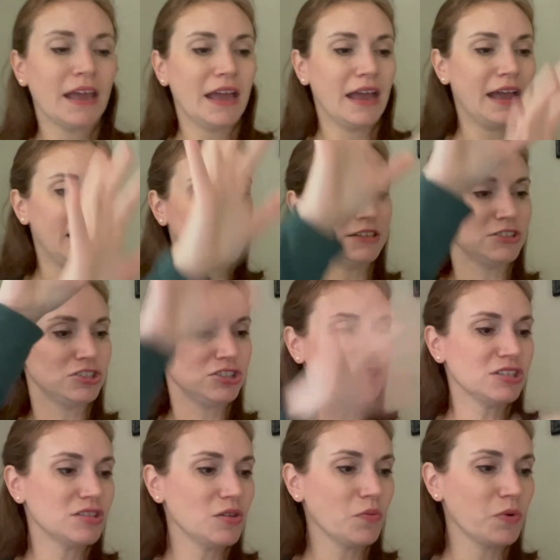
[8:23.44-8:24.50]
and it's
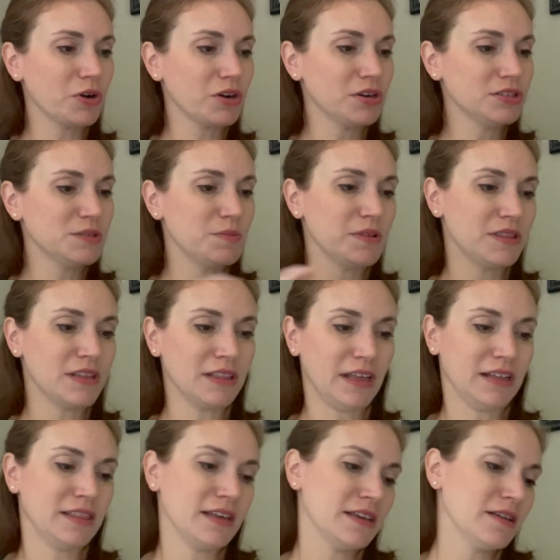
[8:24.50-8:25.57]
just the words, but then
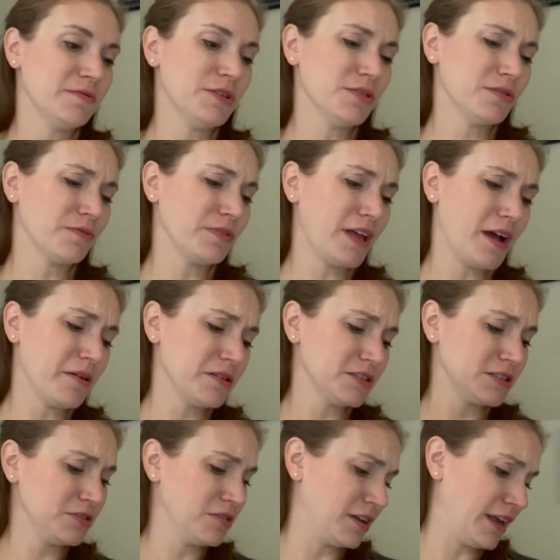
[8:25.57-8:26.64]
like they give you the flowers
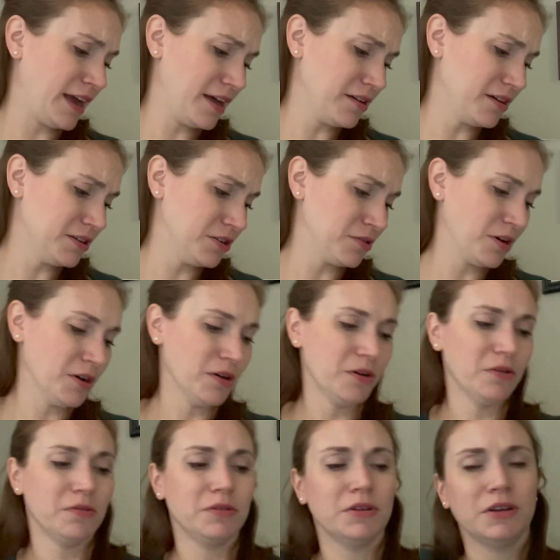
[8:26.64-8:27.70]
that you can add on your
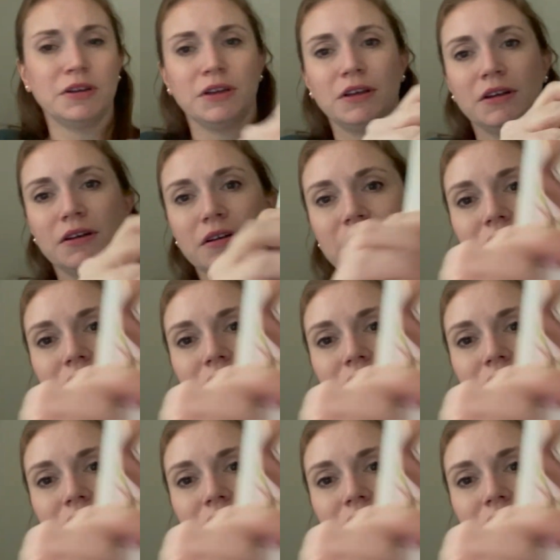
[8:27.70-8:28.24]
own, or